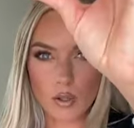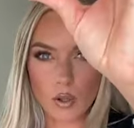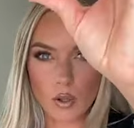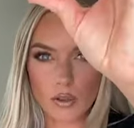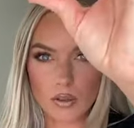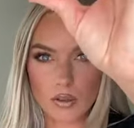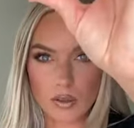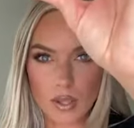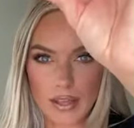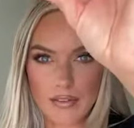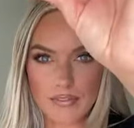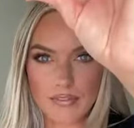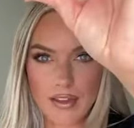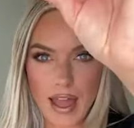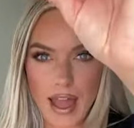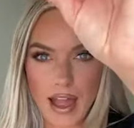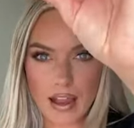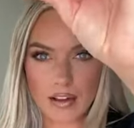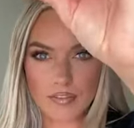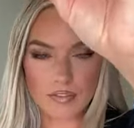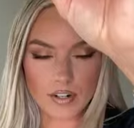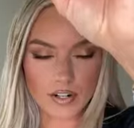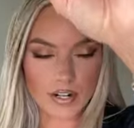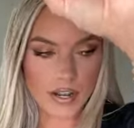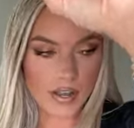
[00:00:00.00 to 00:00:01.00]
A little life
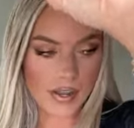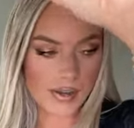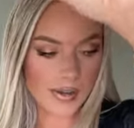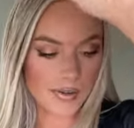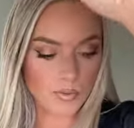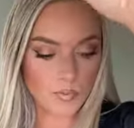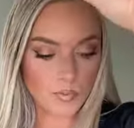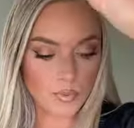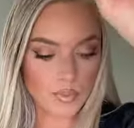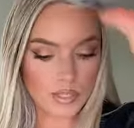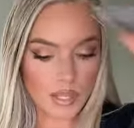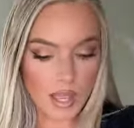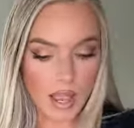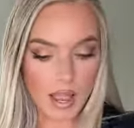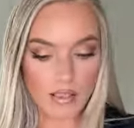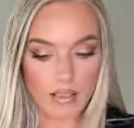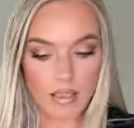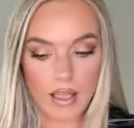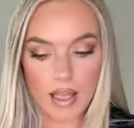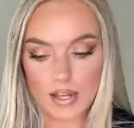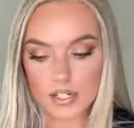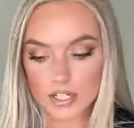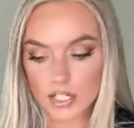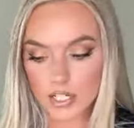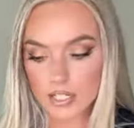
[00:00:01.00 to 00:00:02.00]
hack for you with the
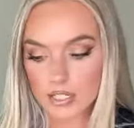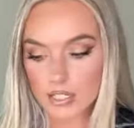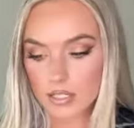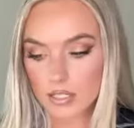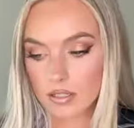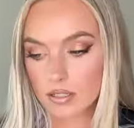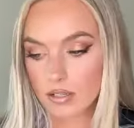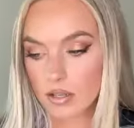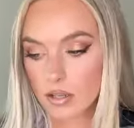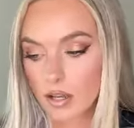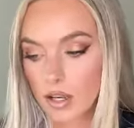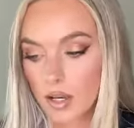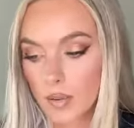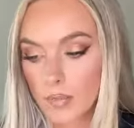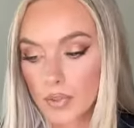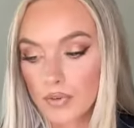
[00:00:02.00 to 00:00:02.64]
eyelashes.